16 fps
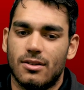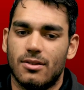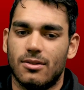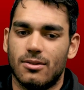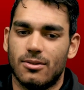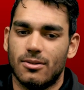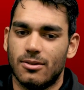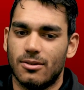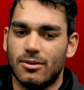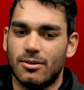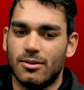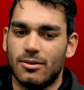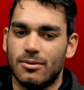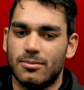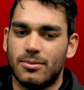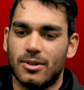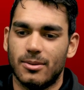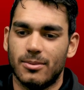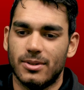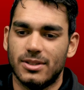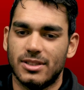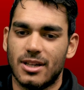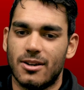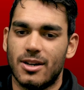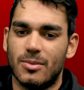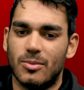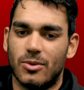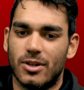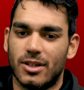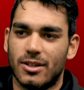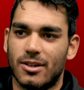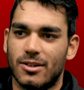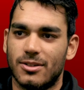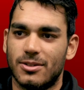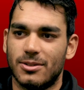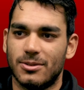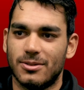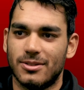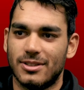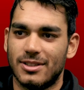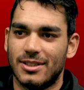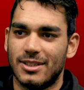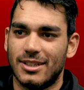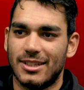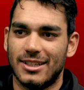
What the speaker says: Oh, probably Saturday morning cartoons.